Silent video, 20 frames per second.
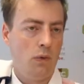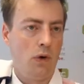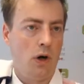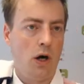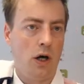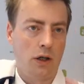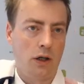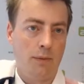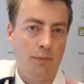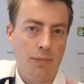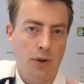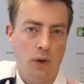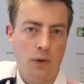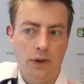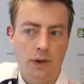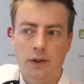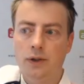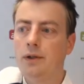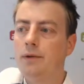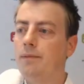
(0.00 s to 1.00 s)
our
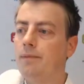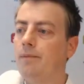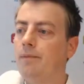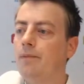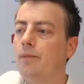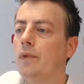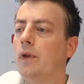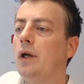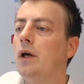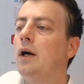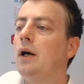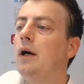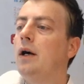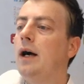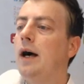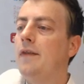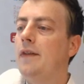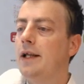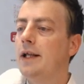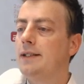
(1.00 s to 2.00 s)
component,
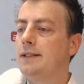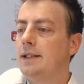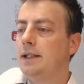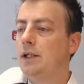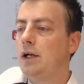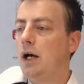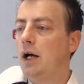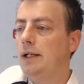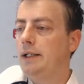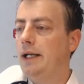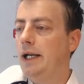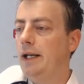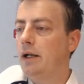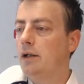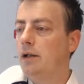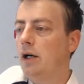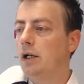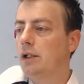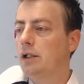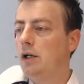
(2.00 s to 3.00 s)
and then it's in
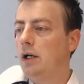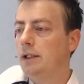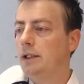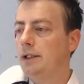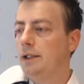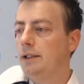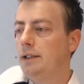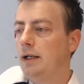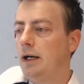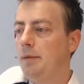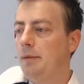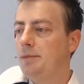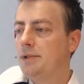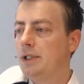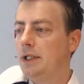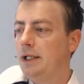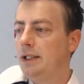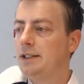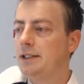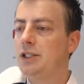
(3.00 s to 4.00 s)
.data.content types,
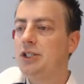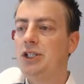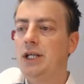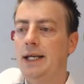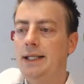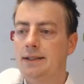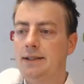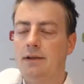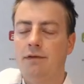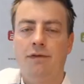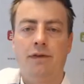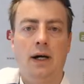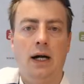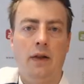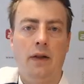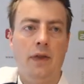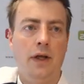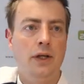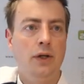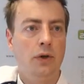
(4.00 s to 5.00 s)
and it's a JSON
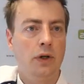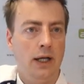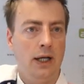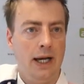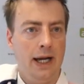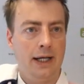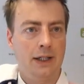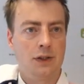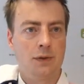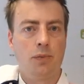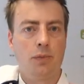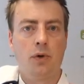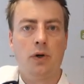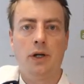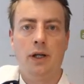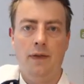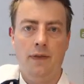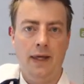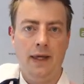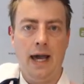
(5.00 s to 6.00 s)
file that you can
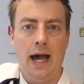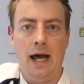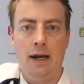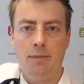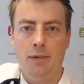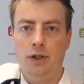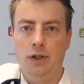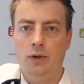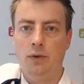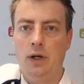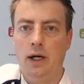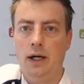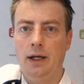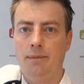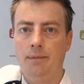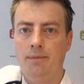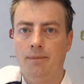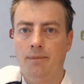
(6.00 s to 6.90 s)
export in the admin UI.